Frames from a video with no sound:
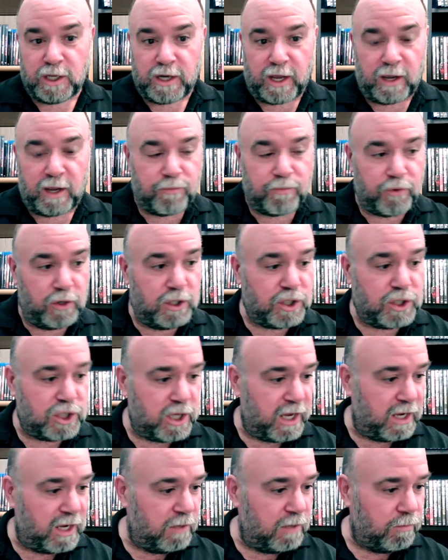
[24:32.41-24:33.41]
I
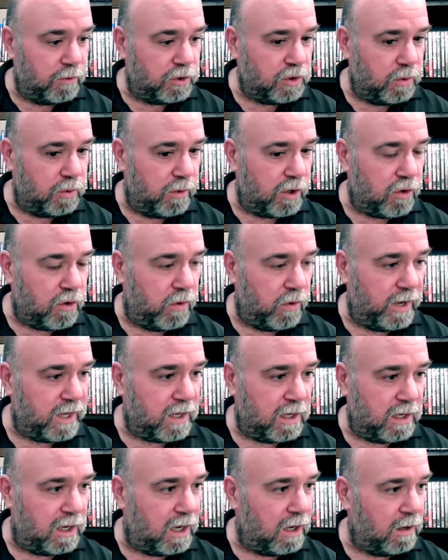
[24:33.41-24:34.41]
appreciate it. We'll do a
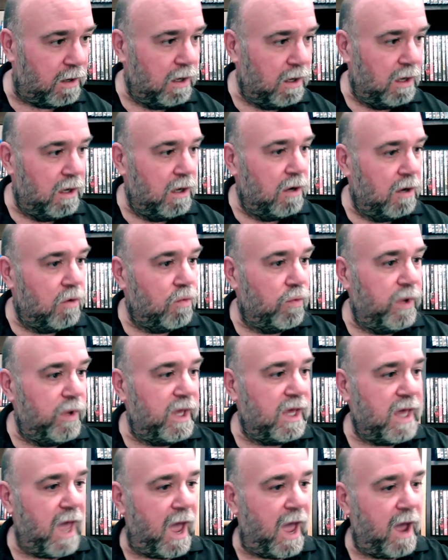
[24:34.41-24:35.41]
quick
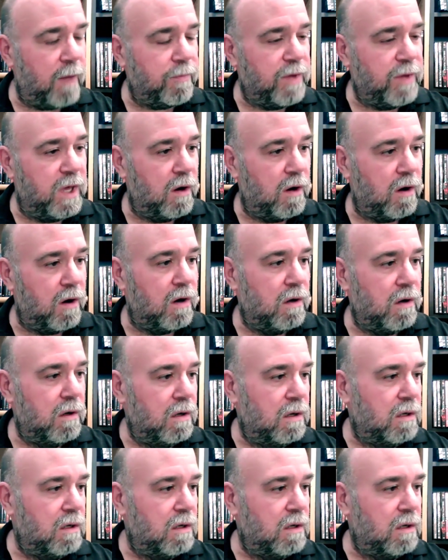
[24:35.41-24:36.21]
recap here.